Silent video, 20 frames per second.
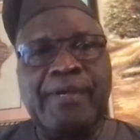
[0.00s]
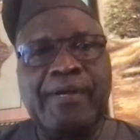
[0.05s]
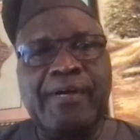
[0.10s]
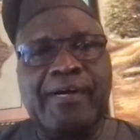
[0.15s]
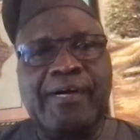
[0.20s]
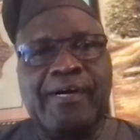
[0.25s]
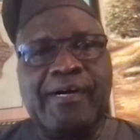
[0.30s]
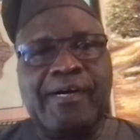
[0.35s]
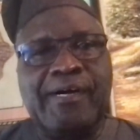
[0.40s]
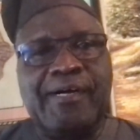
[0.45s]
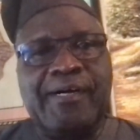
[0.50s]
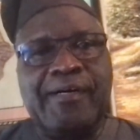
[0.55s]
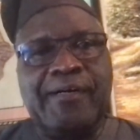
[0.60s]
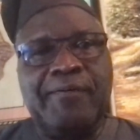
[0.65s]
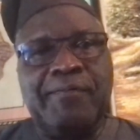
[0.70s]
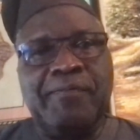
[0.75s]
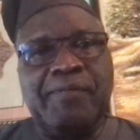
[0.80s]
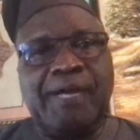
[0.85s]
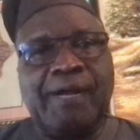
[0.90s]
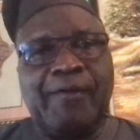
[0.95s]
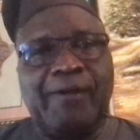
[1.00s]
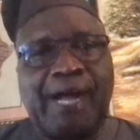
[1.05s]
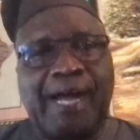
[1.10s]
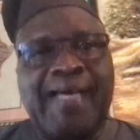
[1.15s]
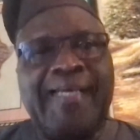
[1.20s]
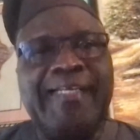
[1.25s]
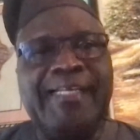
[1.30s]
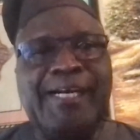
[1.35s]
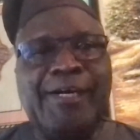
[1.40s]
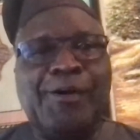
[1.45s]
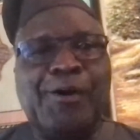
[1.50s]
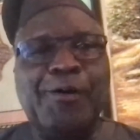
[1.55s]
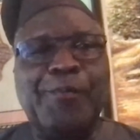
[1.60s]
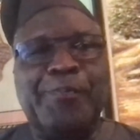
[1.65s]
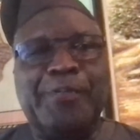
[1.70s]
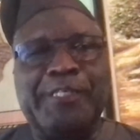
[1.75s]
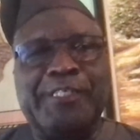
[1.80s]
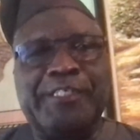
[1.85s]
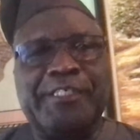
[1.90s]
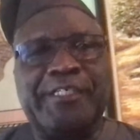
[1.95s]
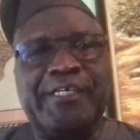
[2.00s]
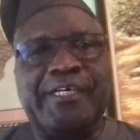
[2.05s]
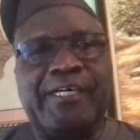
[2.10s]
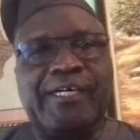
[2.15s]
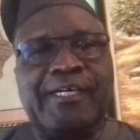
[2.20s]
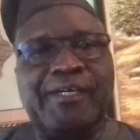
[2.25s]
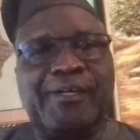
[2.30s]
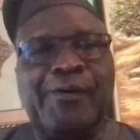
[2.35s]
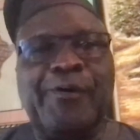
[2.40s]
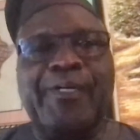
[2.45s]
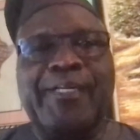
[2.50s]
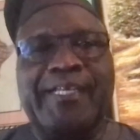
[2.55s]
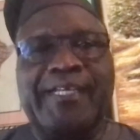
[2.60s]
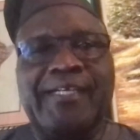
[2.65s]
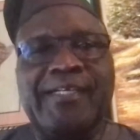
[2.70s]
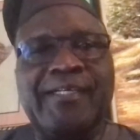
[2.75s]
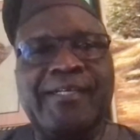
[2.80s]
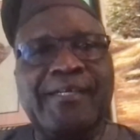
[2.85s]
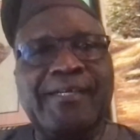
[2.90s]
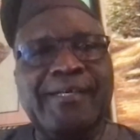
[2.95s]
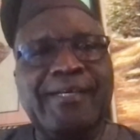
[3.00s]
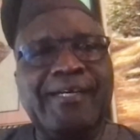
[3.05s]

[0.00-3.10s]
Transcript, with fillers: highly accomplished colleague,